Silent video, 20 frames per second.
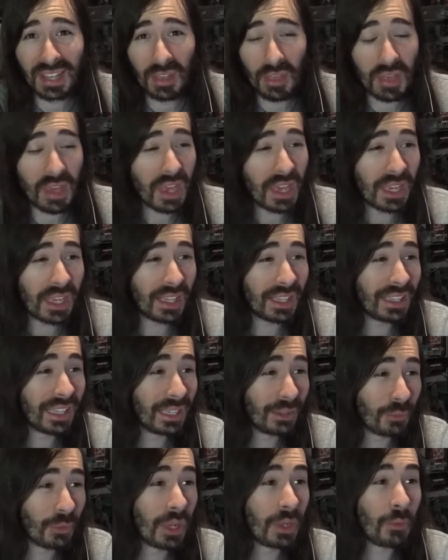
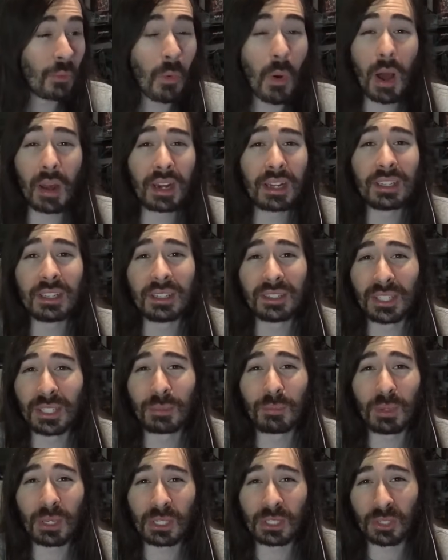It wanted to
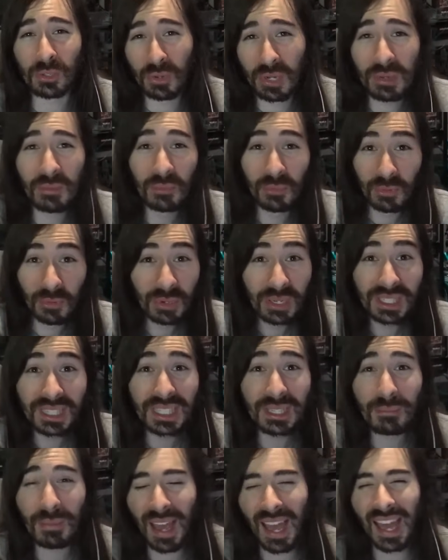just be Scream
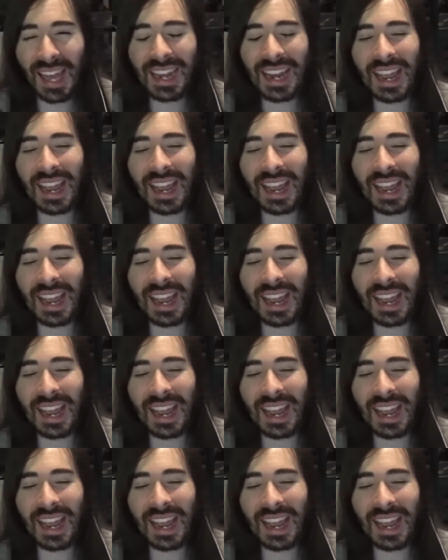really bad,